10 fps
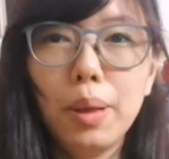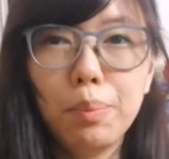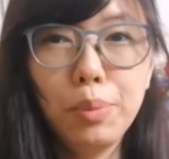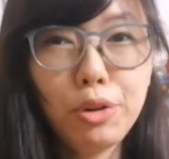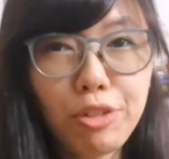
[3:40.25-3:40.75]

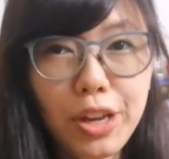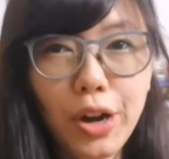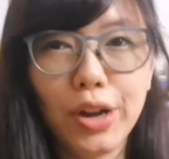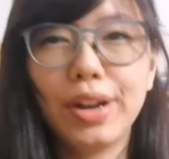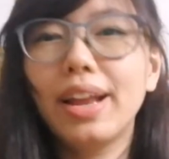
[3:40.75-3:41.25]
Moving
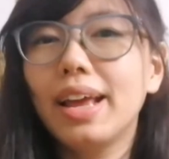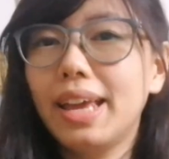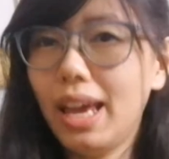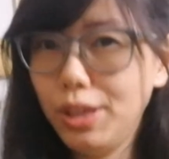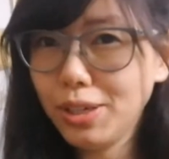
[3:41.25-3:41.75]
on.
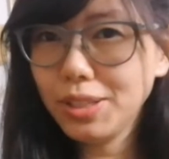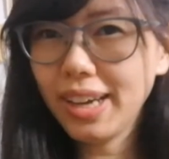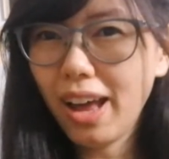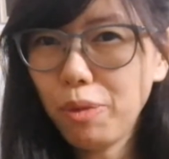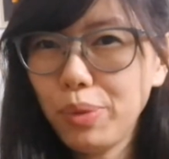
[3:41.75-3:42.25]
Can you
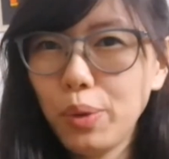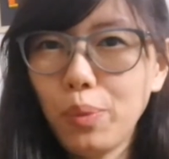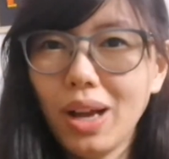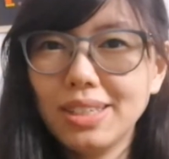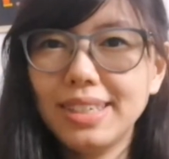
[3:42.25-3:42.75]
tell me
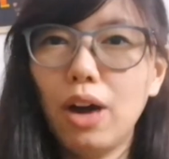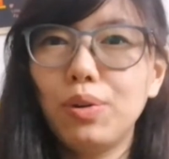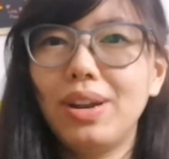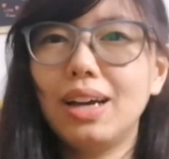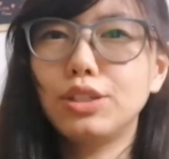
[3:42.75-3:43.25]
what
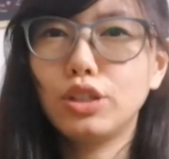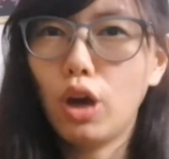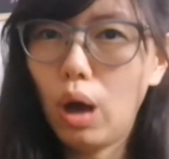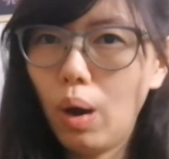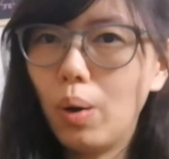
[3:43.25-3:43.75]
sound does
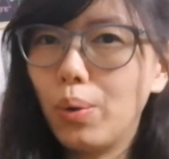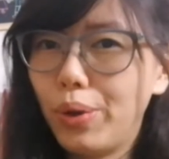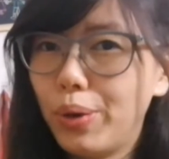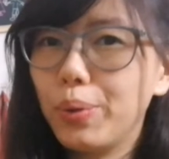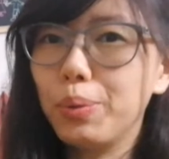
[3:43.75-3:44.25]

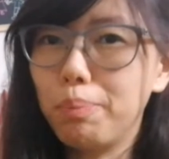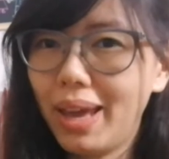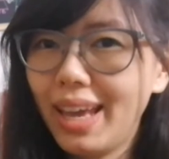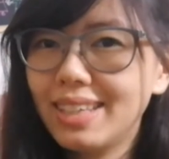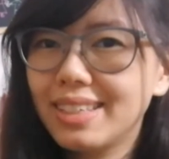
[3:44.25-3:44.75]
OU
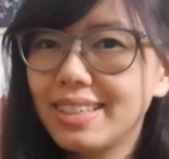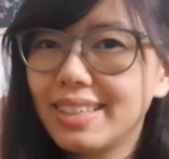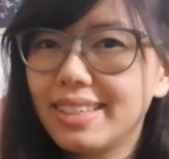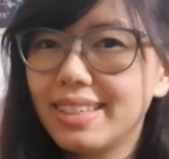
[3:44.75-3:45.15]
makes?